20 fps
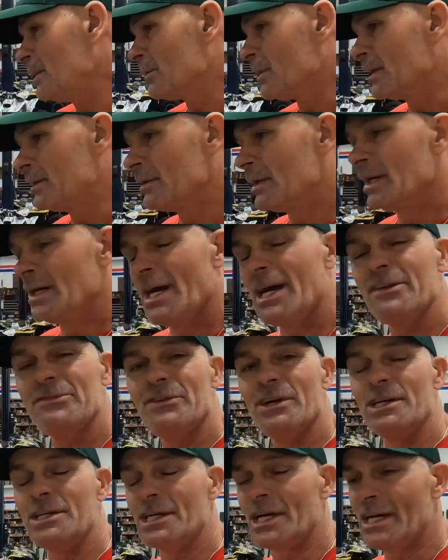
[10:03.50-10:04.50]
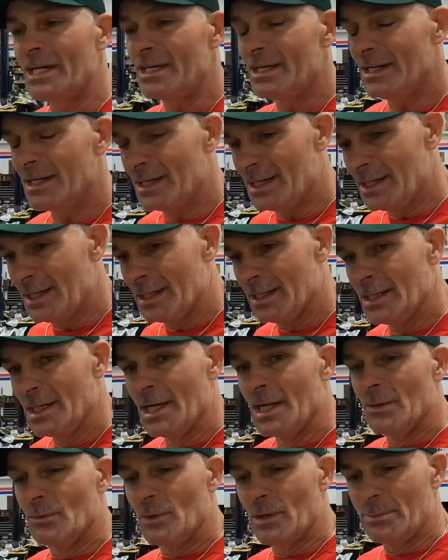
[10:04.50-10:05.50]
anyway, had a fun day.
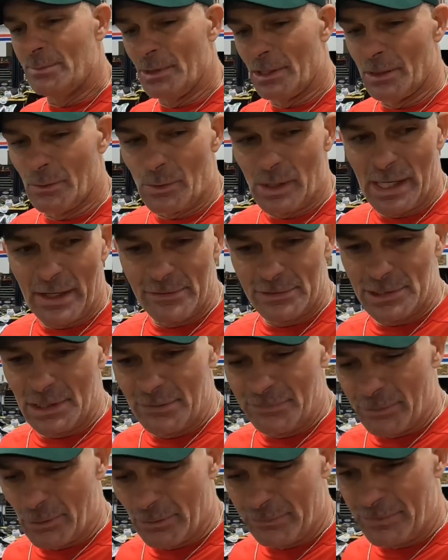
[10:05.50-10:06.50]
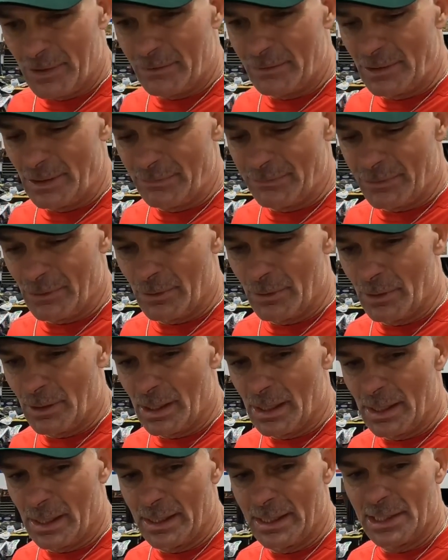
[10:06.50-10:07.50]
Rebuilt a YFZ 450 for
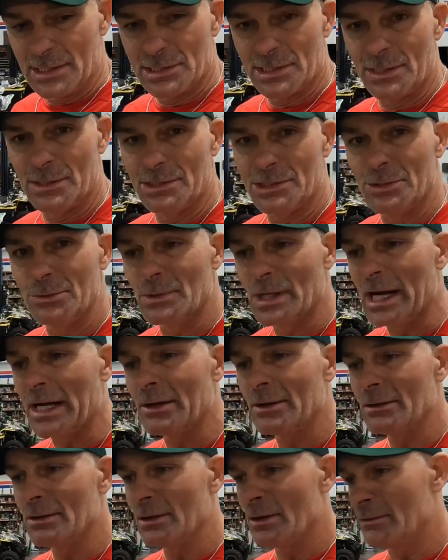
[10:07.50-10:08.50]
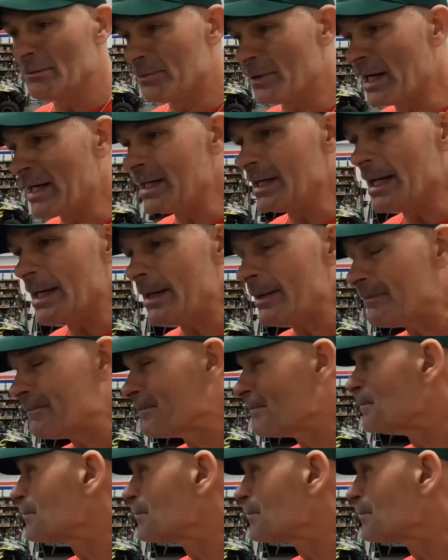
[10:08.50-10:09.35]
an XC2 rider on Friday night.